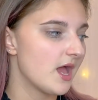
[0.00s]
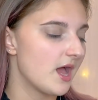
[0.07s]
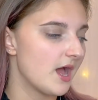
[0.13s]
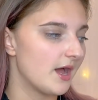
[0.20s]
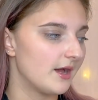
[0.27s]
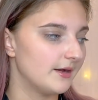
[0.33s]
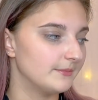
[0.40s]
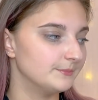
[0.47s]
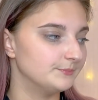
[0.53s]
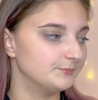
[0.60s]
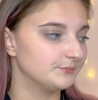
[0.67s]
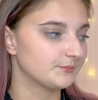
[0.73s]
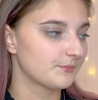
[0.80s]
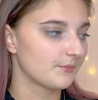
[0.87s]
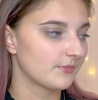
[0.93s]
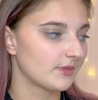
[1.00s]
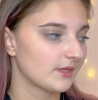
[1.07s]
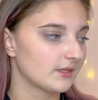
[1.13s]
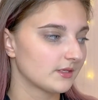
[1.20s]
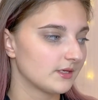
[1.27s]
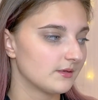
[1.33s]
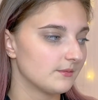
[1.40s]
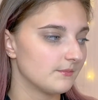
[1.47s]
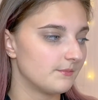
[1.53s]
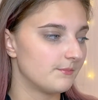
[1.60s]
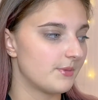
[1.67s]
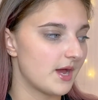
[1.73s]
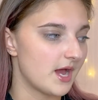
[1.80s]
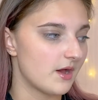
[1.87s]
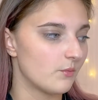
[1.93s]

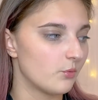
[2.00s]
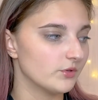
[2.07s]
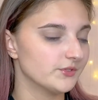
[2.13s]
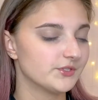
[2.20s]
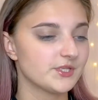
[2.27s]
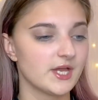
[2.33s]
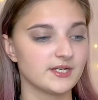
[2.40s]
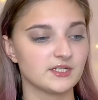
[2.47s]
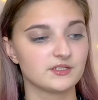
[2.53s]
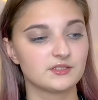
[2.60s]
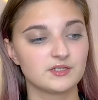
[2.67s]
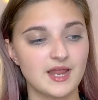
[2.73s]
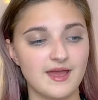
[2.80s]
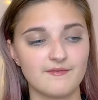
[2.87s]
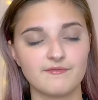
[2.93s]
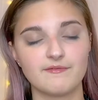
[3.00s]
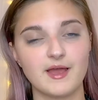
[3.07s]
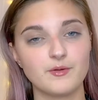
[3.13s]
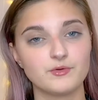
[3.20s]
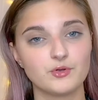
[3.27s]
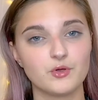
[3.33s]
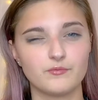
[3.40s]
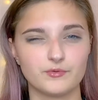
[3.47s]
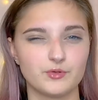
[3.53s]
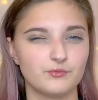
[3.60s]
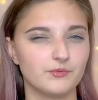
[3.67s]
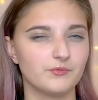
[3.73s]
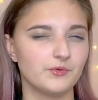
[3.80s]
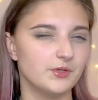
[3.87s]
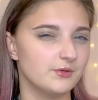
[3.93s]
but ones that I just have found a lot of good
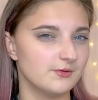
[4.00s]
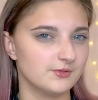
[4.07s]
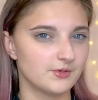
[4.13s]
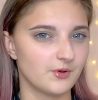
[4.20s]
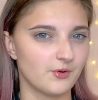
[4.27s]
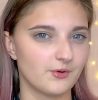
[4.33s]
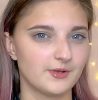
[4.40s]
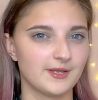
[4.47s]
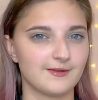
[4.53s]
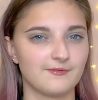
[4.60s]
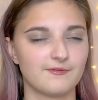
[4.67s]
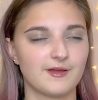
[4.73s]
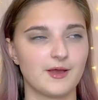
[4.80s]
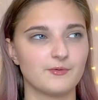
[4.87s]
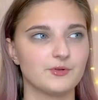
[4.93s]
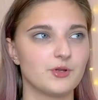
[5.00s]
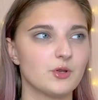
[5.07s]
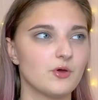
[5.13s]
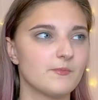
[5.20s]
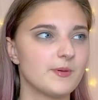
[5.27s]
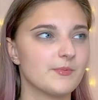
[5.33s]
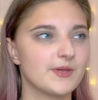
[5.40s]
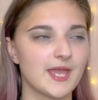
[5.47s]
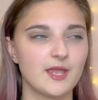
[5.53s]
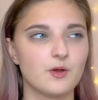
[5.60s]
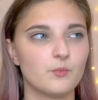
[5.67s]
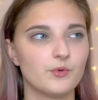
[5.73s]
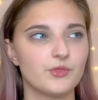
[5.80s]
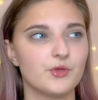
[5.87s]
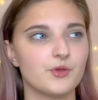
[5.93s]
reviews on and found a lot of people getting
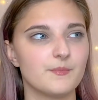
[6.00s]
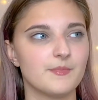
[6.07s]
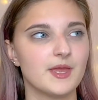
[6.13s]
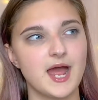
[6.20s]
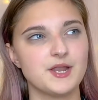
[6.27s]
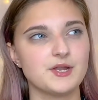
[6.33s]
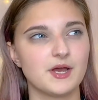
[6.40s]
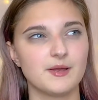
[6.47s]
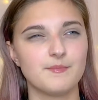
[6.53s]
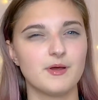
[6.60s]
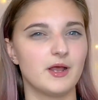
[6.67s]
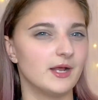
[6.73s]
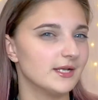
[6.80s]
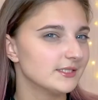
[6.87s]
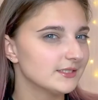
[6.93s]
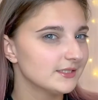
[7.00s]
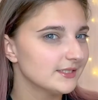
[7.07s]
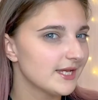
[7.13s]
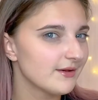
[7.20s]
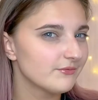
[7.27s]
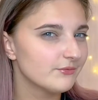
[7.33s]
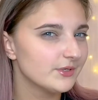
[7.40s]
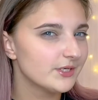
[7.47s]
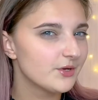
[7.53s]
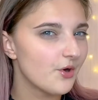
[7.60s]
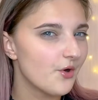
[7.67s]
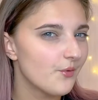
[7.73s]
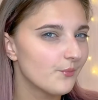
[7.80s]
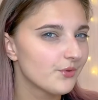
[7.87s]
on with them, and I personally haven't really got on